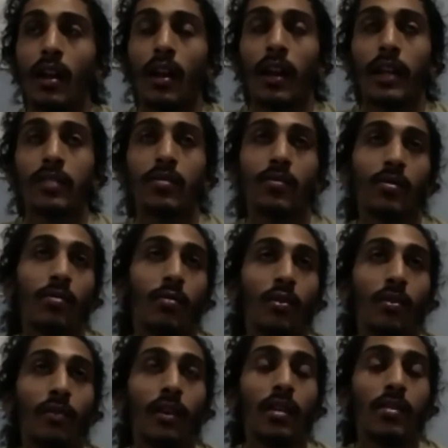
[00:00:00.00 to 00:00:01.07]
that's a real
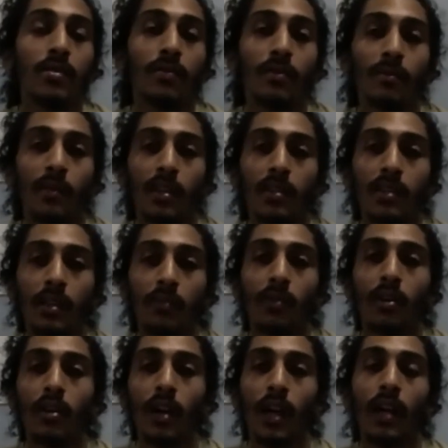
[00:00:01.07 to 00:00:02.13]
motivation for me is like
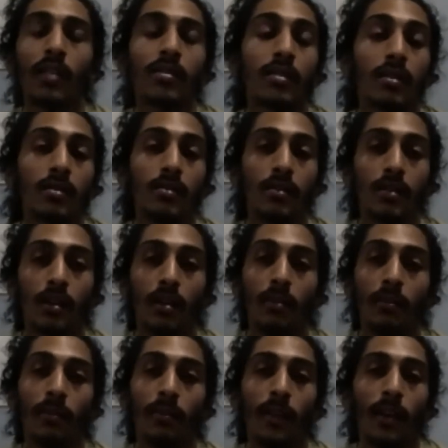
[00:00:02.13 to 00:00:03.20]
where your ancestors
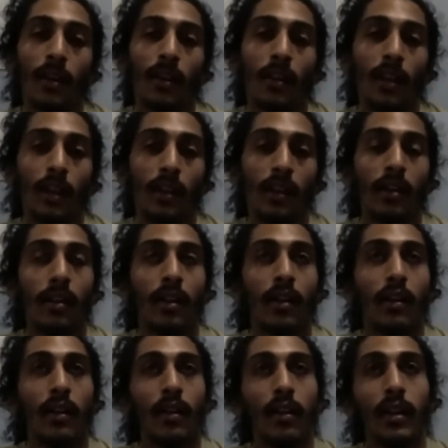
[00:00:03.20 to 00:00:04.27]
come. Like, mm-hmm.
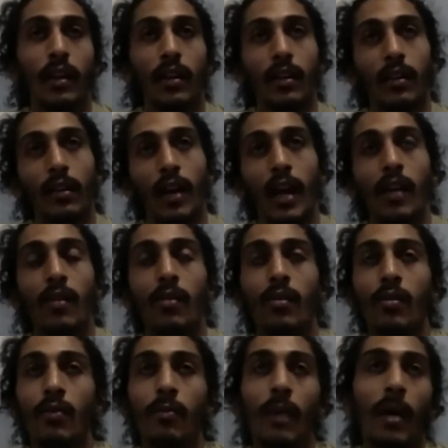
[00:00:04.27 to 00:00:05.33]
like, I don't
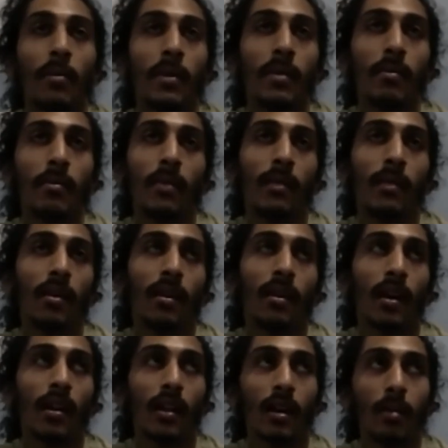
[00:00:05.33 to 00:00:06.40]
know, not maybe
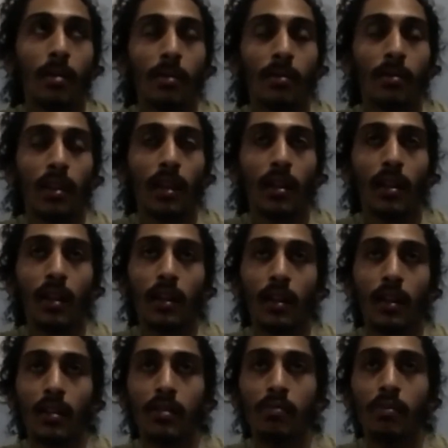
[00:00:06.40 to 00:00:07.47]
not a lot of people think like
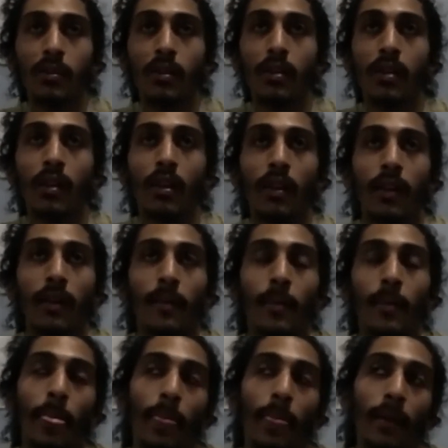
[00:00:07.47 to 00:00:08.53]
this, but
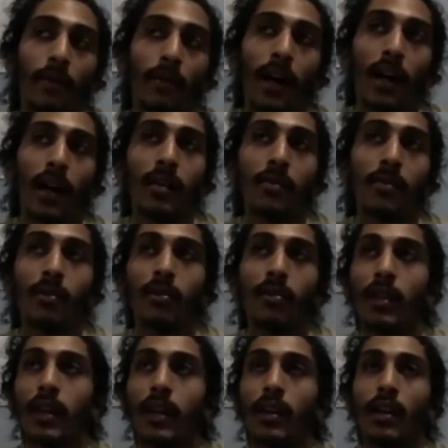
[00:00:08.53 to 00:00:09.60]
if I were
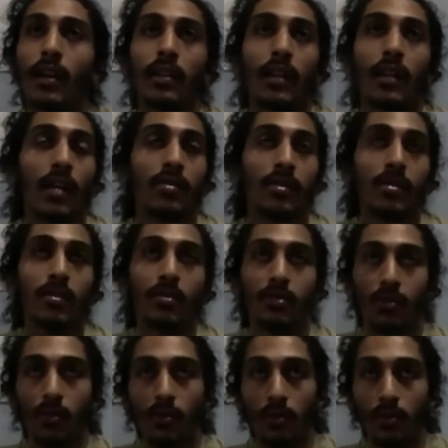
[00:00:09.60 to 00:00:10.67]
like a thousand years
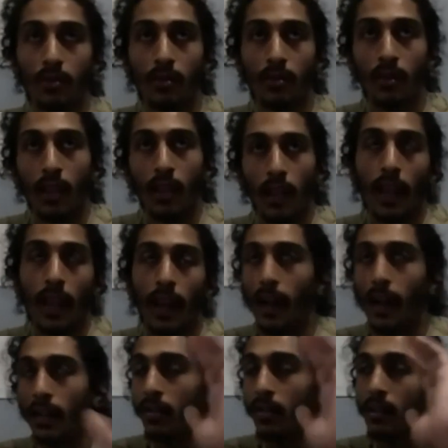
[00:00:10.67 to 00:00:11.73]
old and I
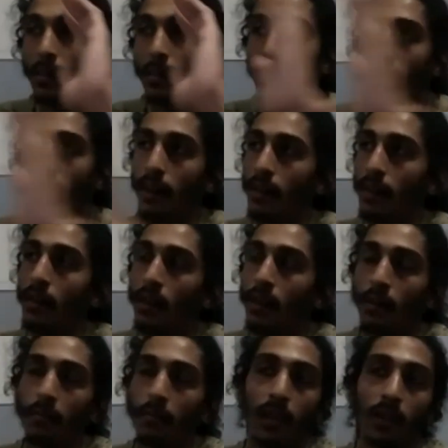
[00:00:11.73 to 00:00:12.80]
looked at my
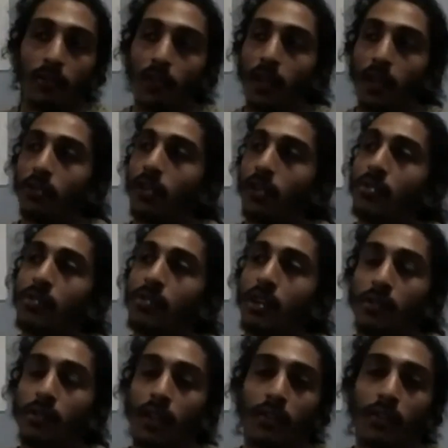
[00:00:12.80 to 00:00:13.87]
my great great great
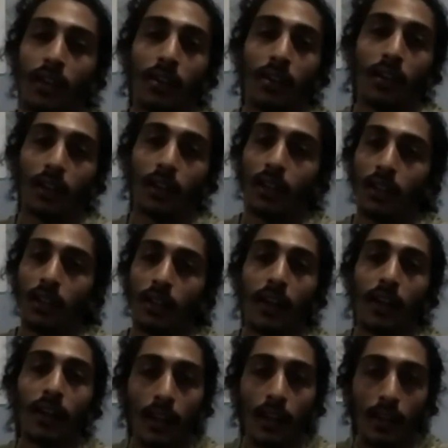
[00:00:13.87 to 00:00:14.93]
great great great great
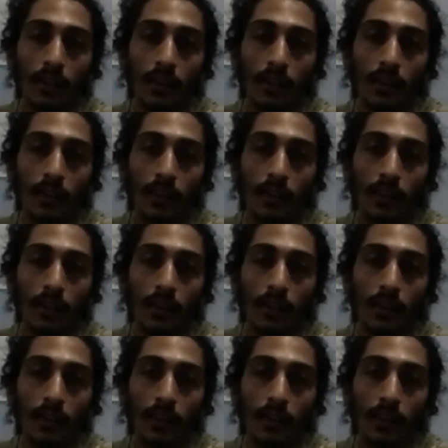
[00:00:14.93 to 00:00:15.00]
grandkid,